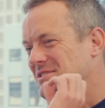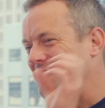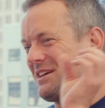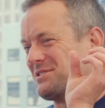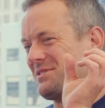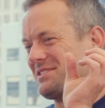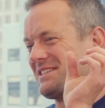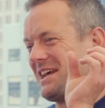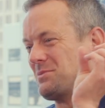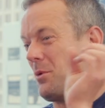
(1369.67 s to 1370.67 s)
it's great to
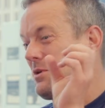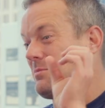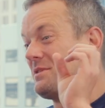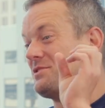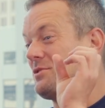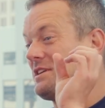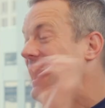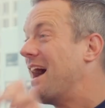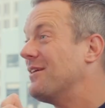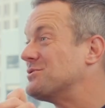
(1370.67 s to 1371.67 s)
understand what we can be doing
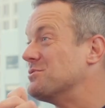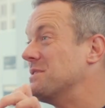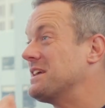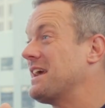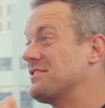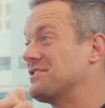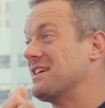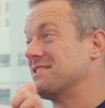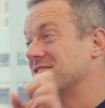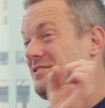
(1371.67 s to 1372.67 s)
now to mitigate the
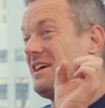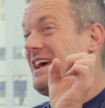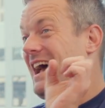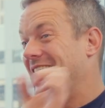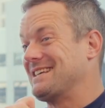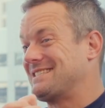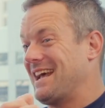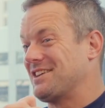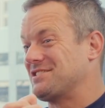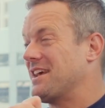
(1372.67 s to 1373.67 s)
chance of us
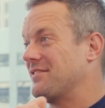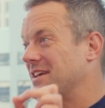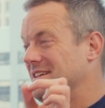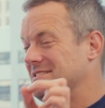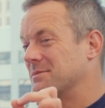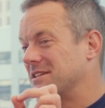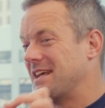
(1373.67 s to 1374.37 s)
actually having a similar